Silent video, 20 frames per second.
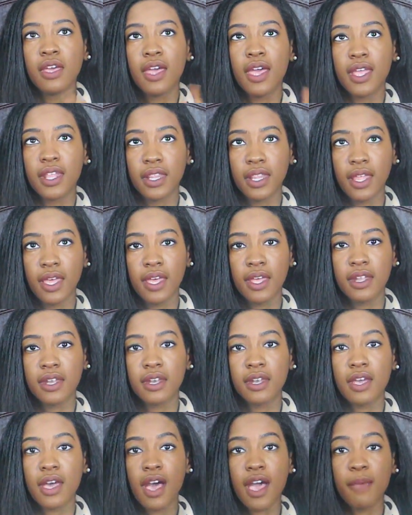and
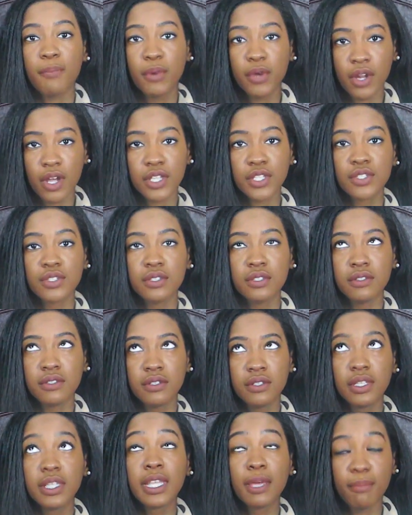then I put on
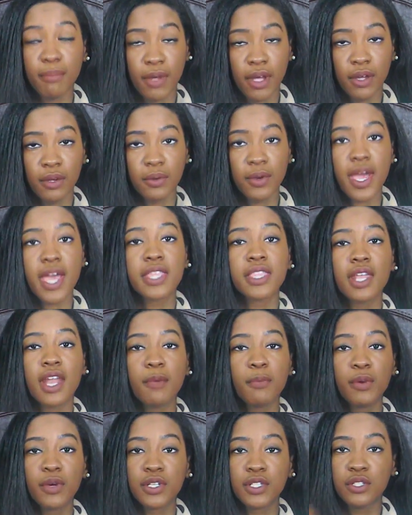Limbo, and then
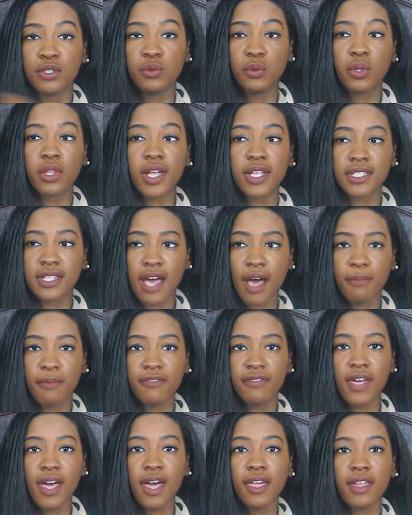I put Tulle on top
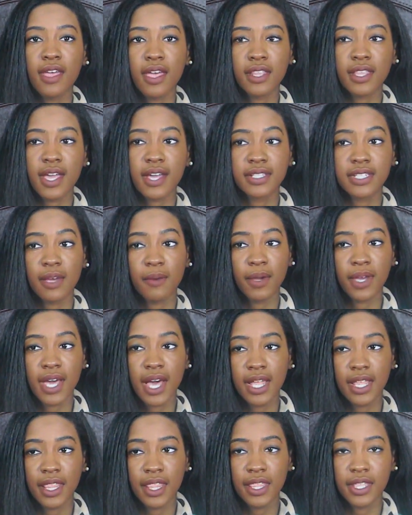of that, and that's how I
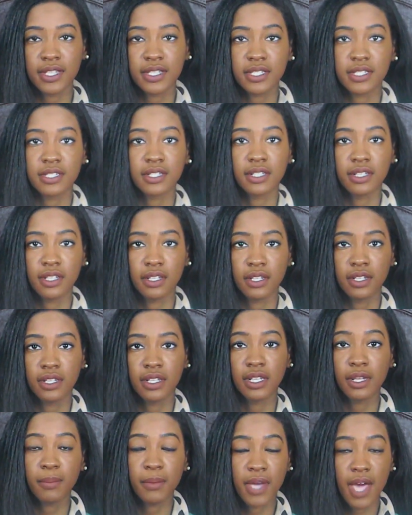got this
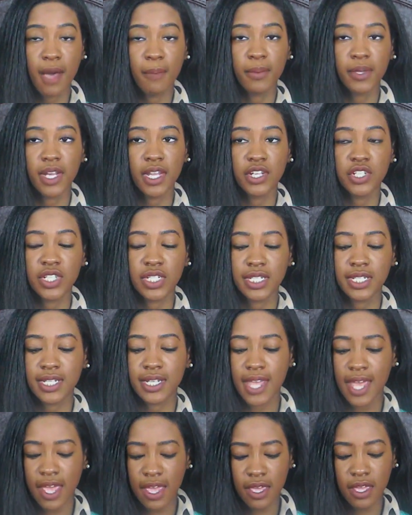lip combination
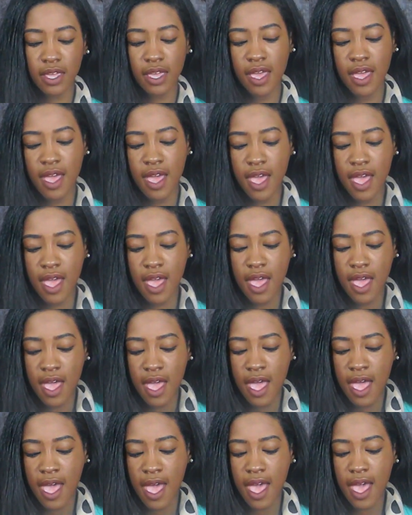today.
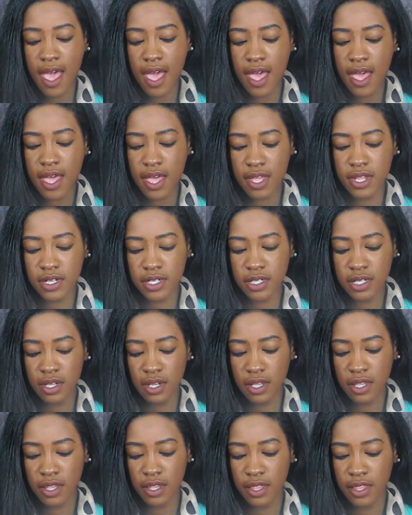And
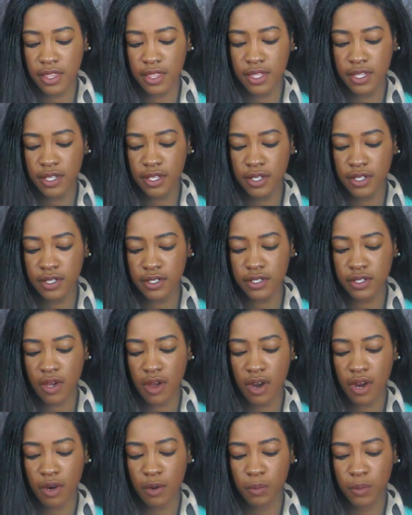these
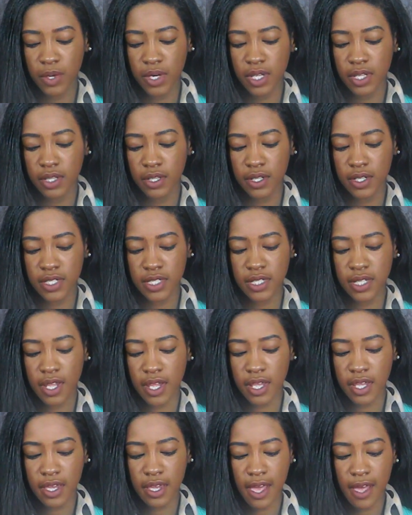are what it looks
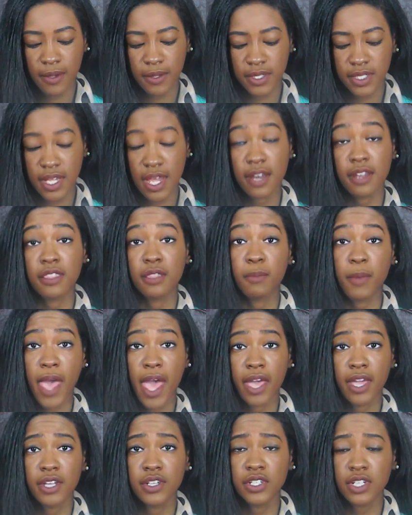like outside of the
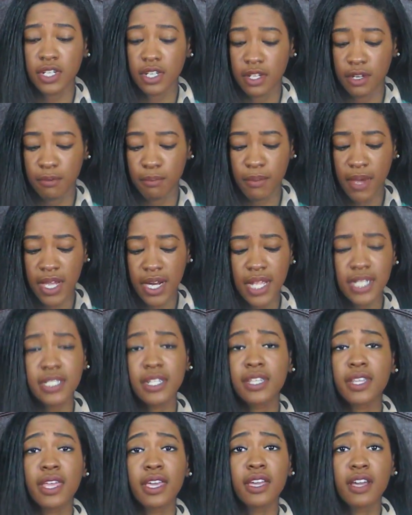packaging, and might I
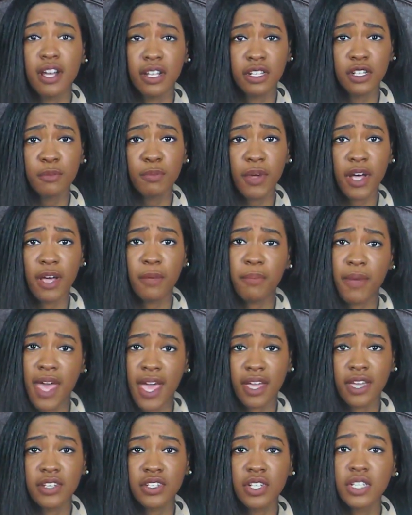say like ColourPop
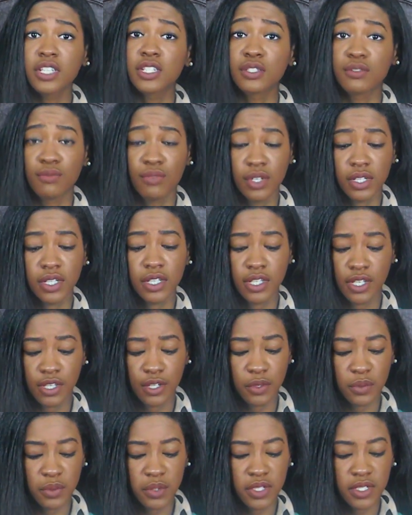packaging is really
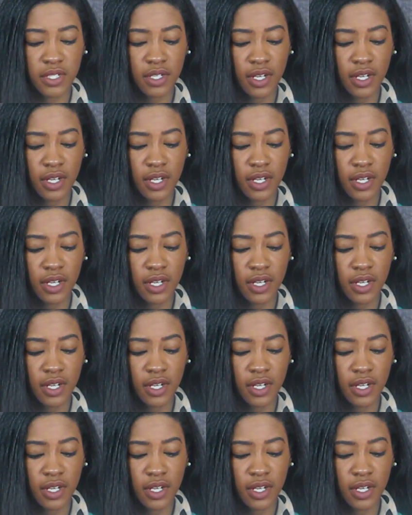cute,